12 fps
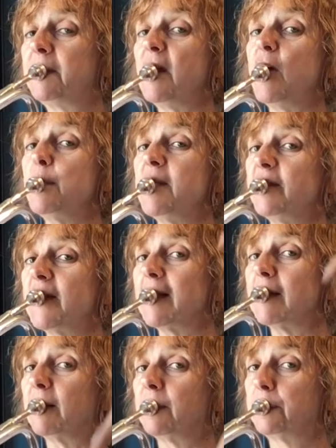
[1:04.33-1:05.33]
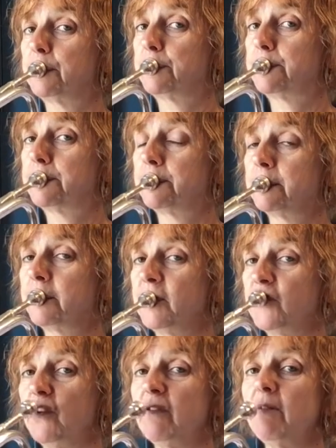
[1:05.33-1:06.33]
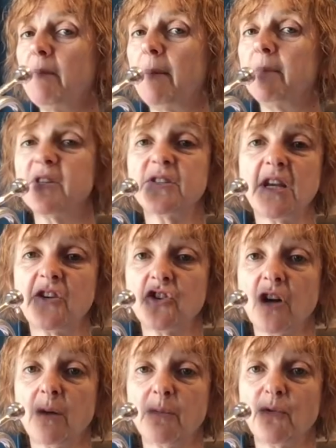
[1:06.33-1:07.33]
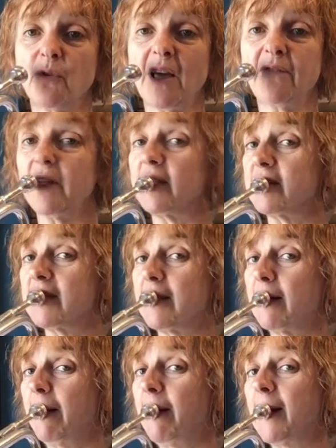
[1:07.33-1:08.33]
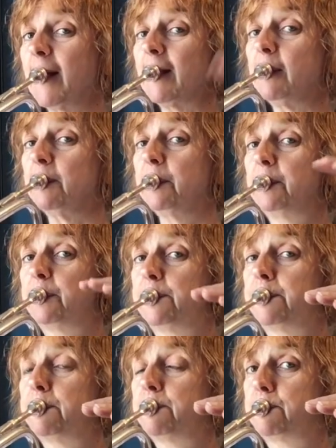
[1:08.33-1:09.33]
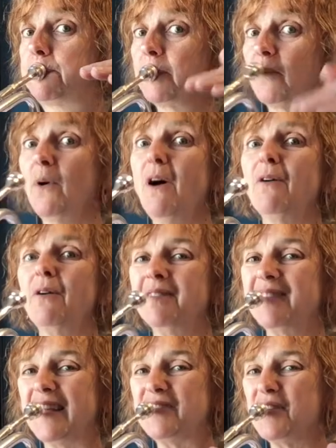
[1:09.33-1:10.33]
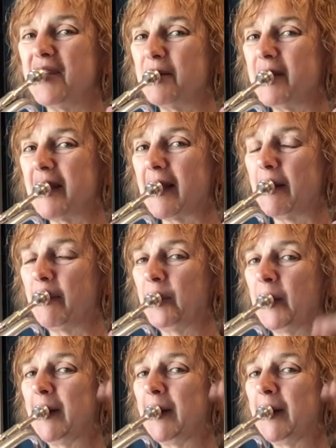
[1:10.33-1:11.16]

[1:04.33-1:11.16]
low B flat. Do you remember C sharp with all our fingers down? Here we go. Whoa, let's do that one again.